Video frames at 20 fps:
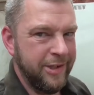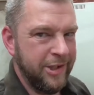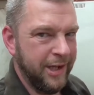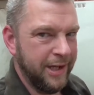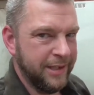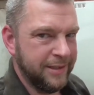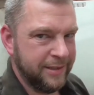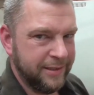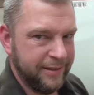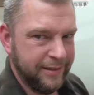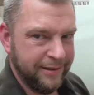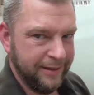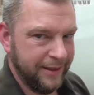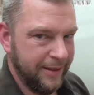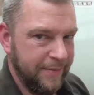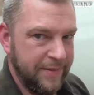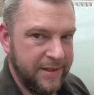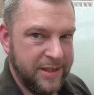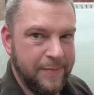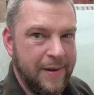chest.
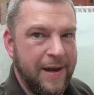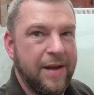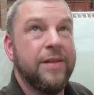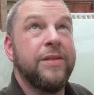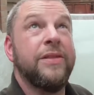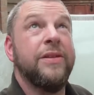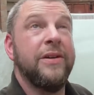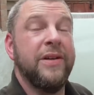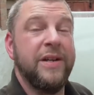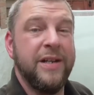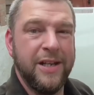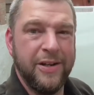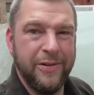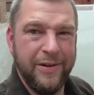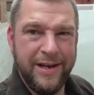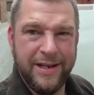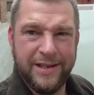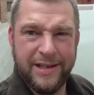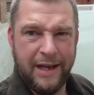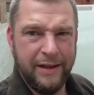It's about 30
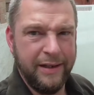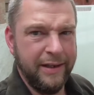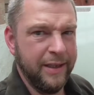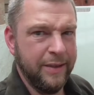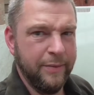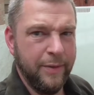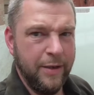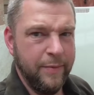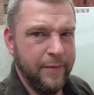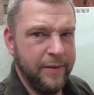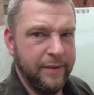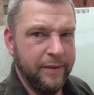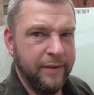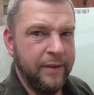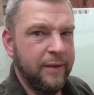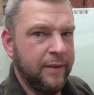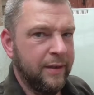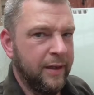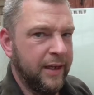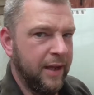degrees down here at the moment.
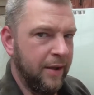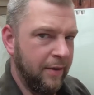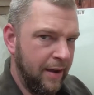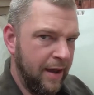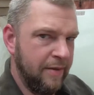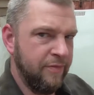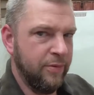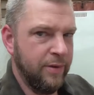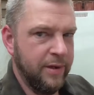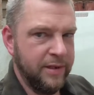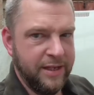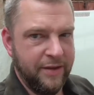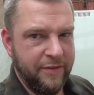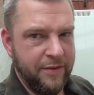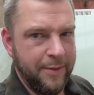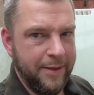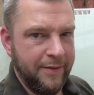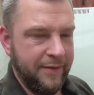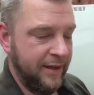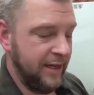I know everywhere's having a
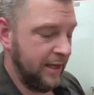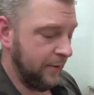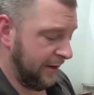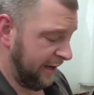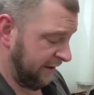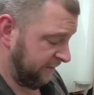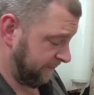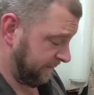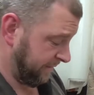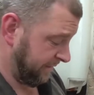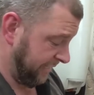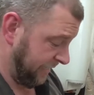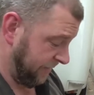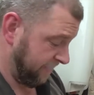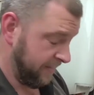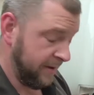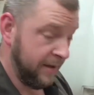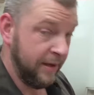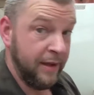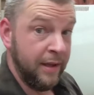bit of a heat wave, but
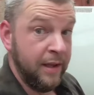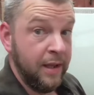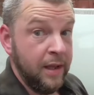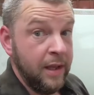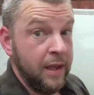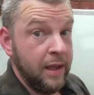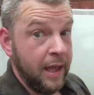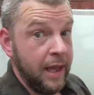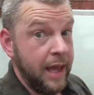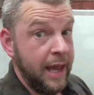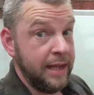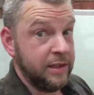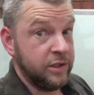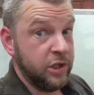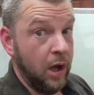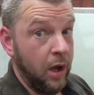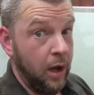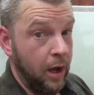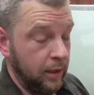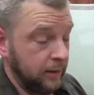it's
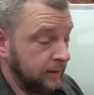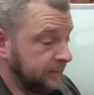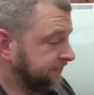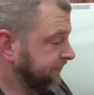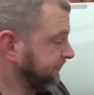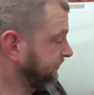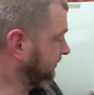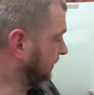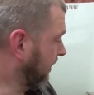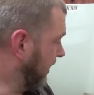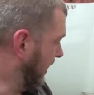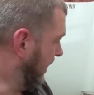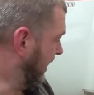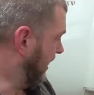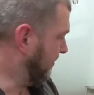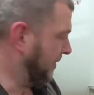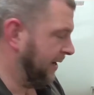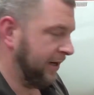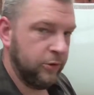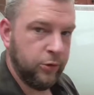hot.
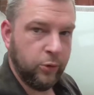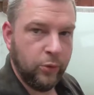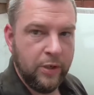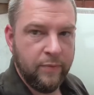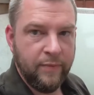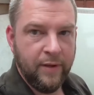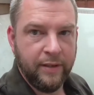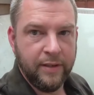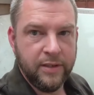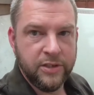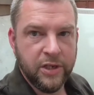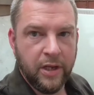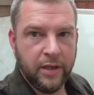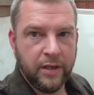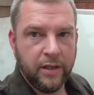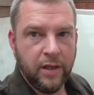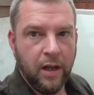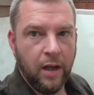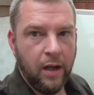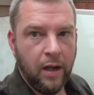And crawling around inside
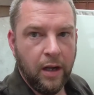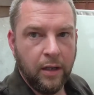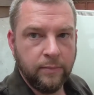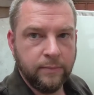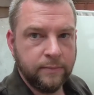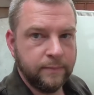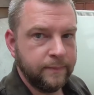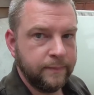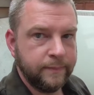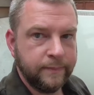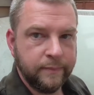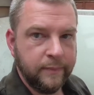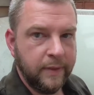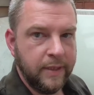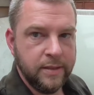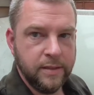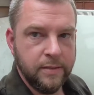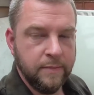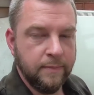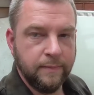a car
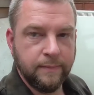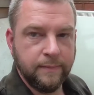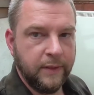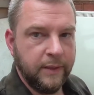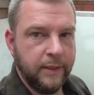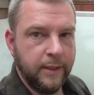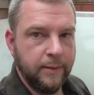isn't